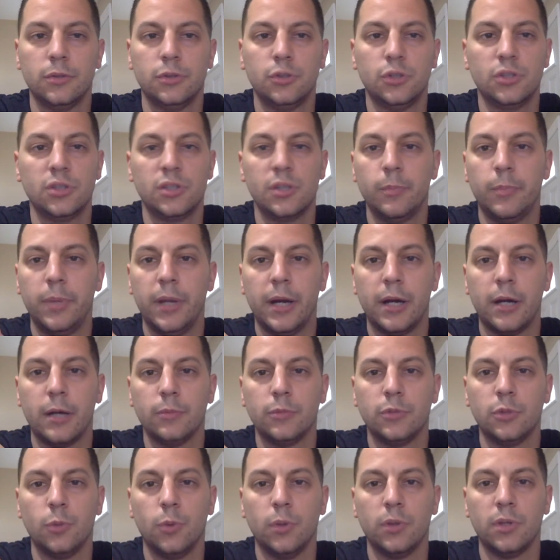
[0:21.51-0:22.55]
just compare
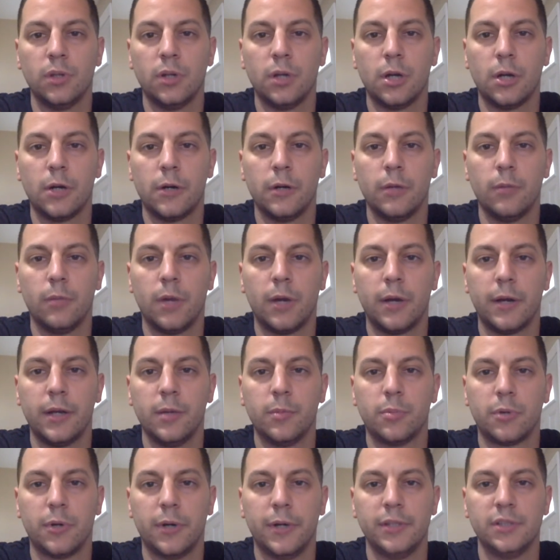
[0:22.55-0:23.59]
them to what the current
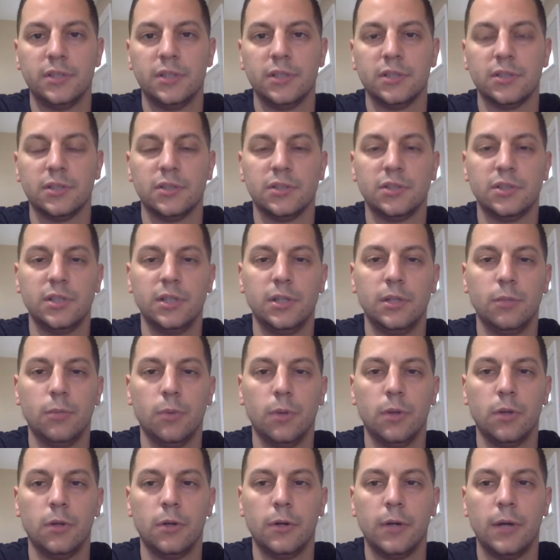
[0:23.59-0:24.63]
market price is and see
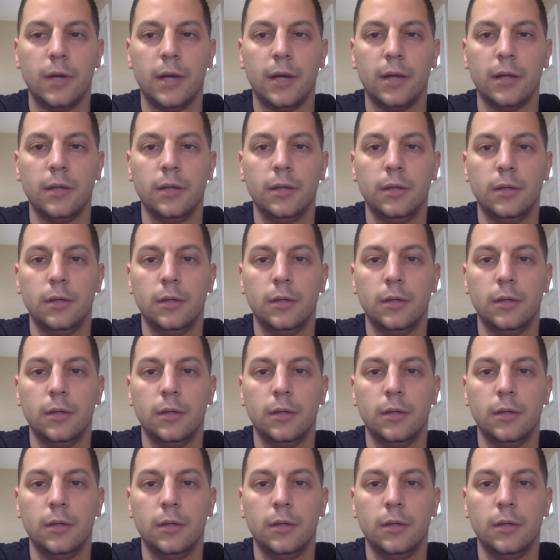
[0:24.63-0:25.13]
whether or not